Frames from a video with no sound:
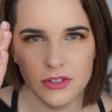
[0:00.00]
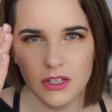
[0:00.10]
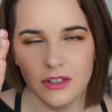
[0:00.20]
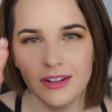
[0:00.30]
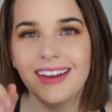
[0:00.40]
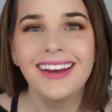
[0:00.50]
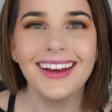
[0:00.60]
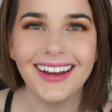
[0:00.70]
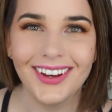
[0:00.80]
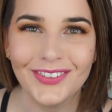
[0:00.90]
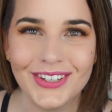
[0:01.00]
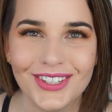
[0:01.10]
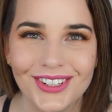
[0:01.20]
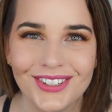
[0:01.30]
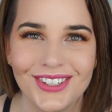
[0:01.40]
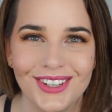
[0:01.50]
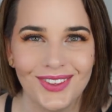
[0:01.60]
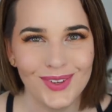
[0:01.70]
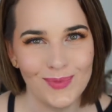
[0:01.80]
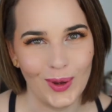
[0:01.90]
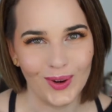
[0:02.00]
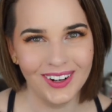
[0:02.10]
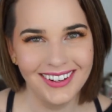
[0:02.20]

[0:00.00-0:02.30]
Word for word: skin. Obviously you see a theme here.